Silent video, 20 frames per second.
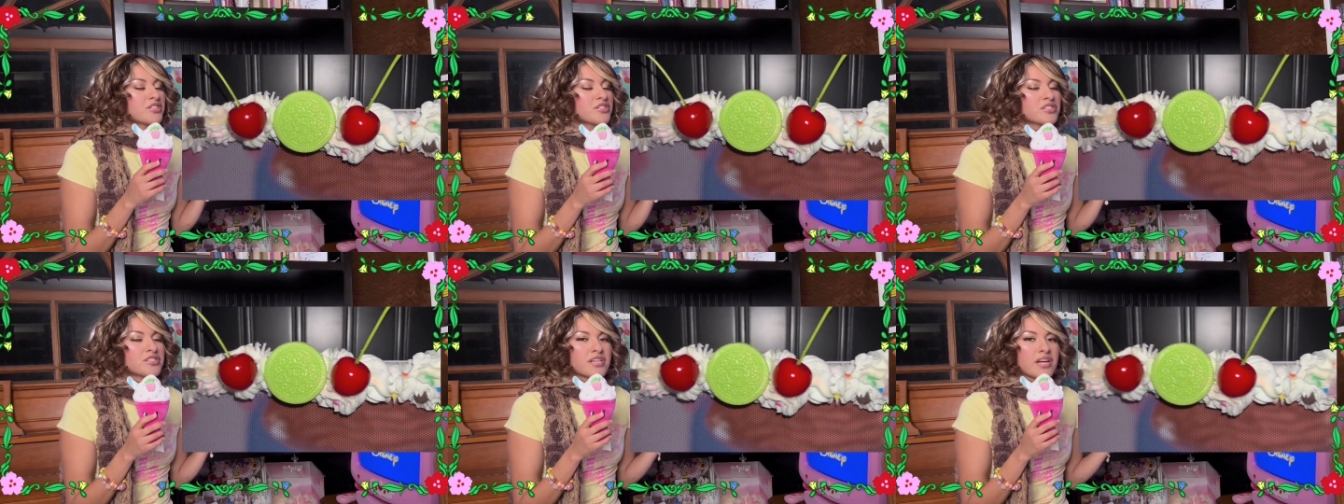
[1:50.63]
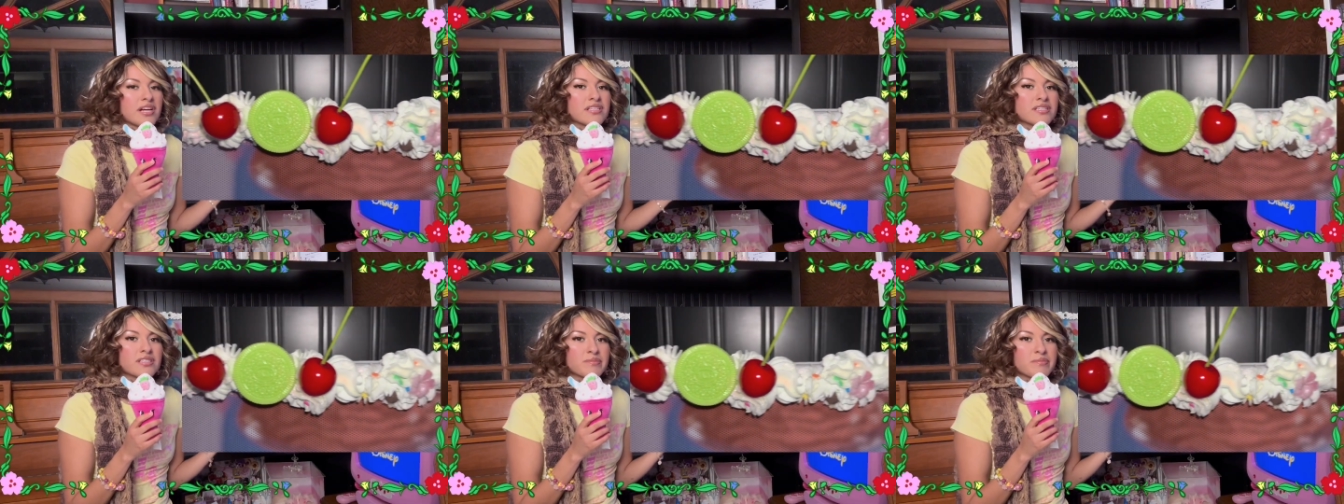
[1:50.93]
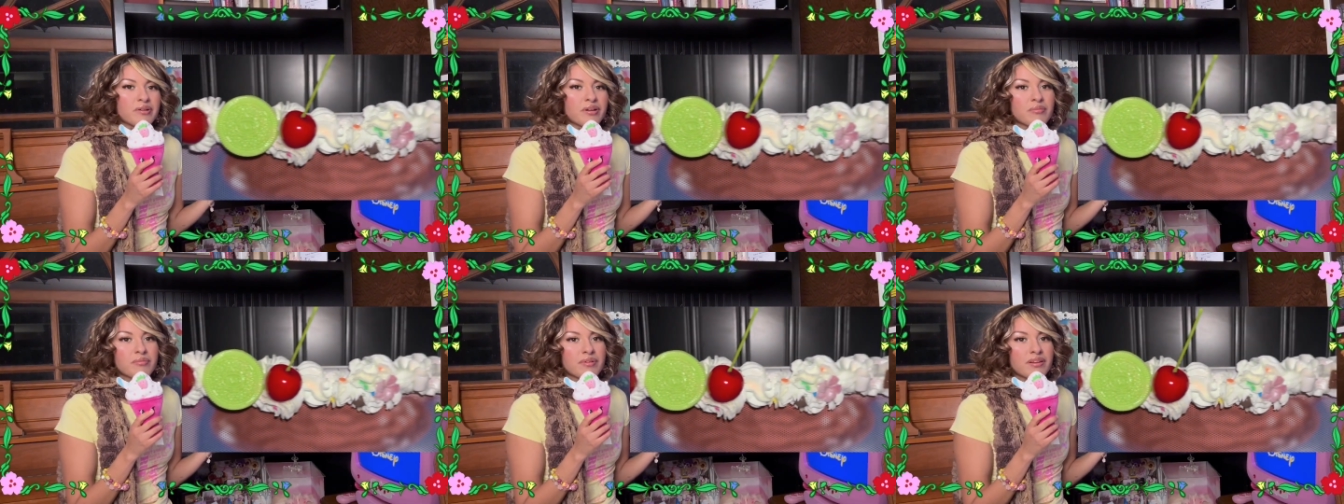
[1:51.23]
a science
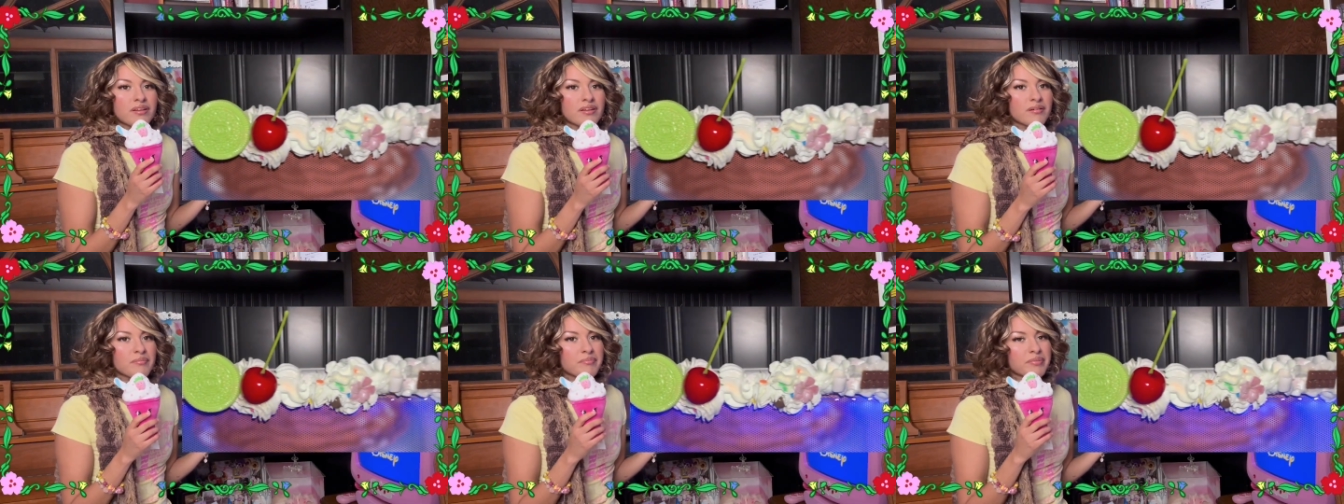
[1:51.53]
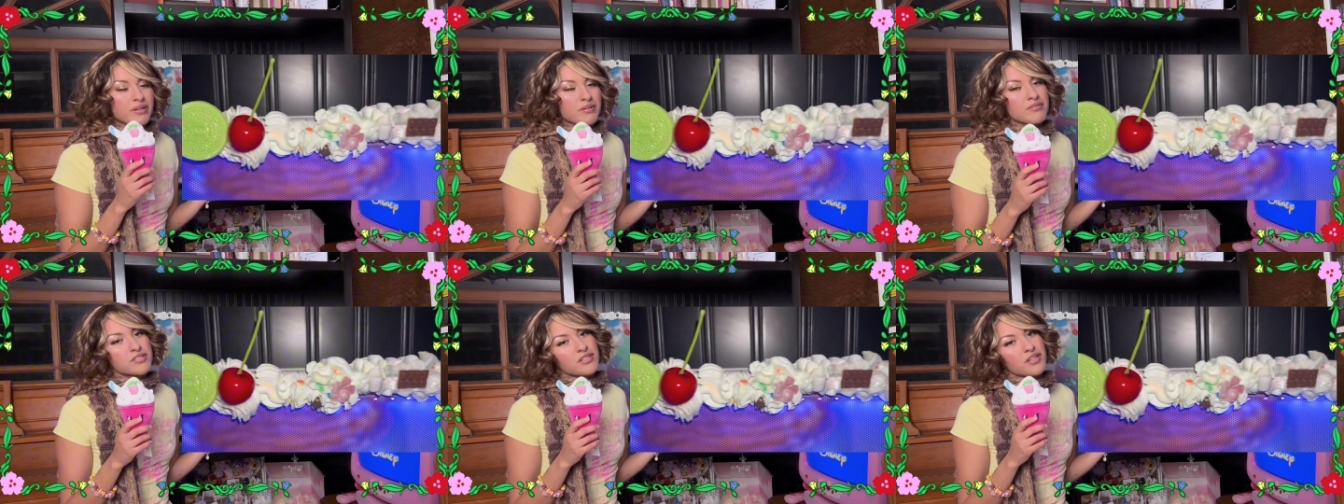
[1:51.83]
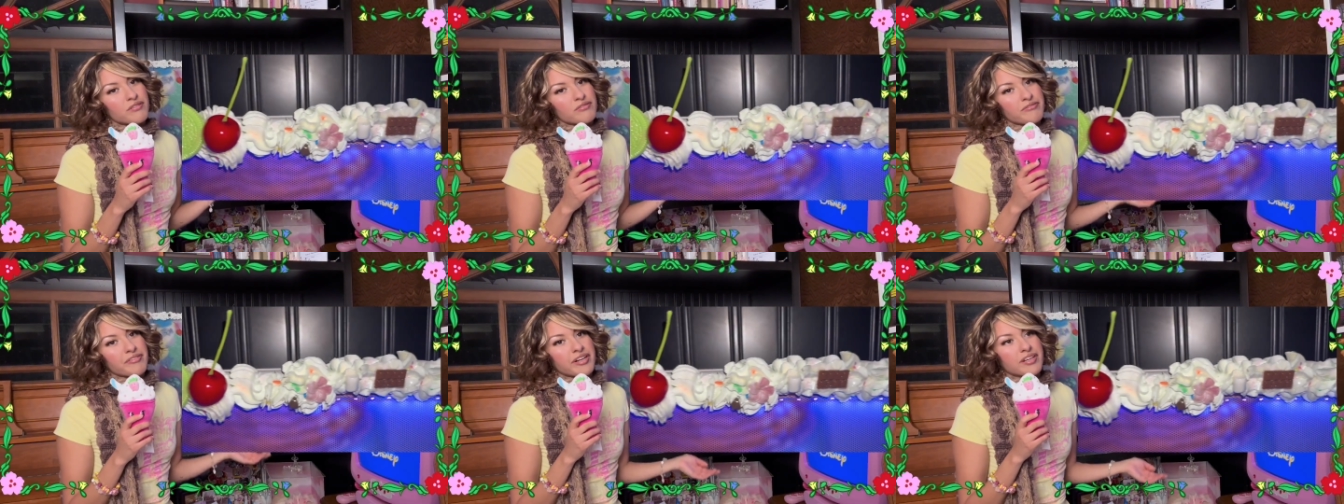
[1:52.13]
experiment, but it was a lot
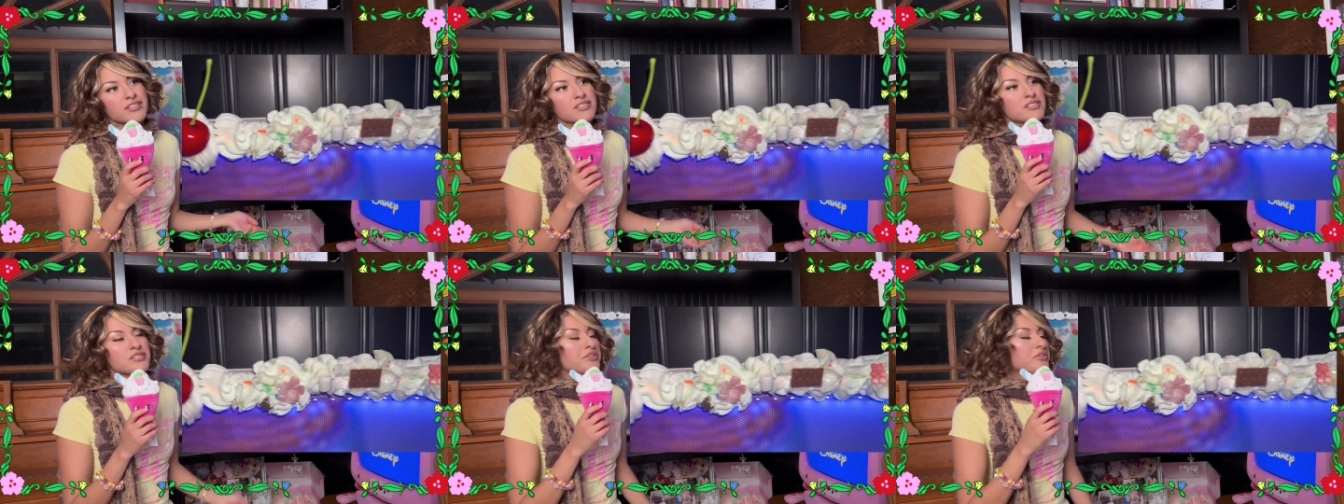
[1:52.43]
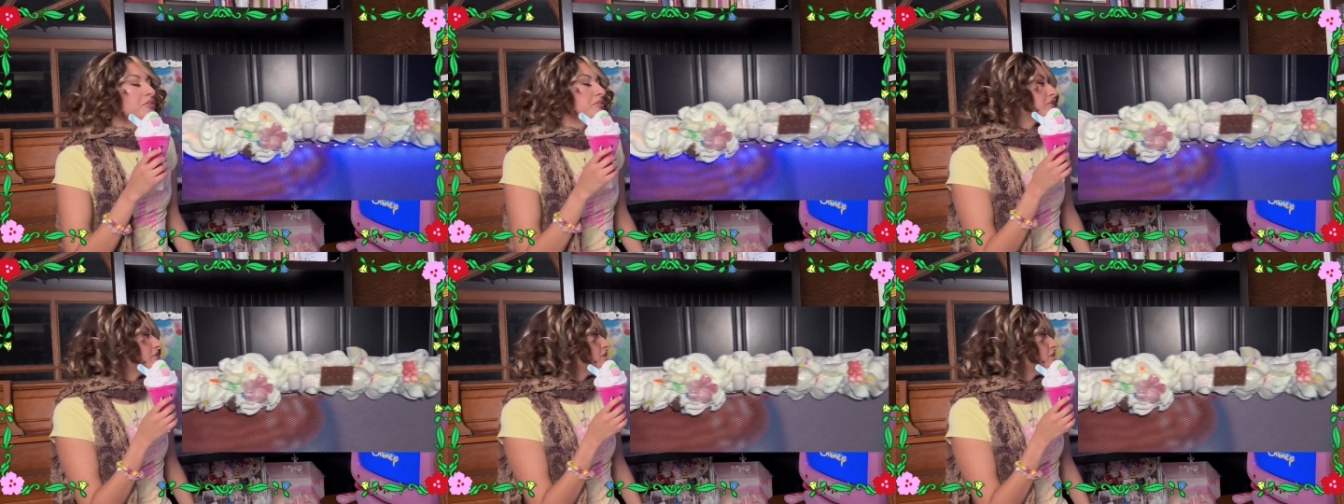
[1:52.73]
of fun too.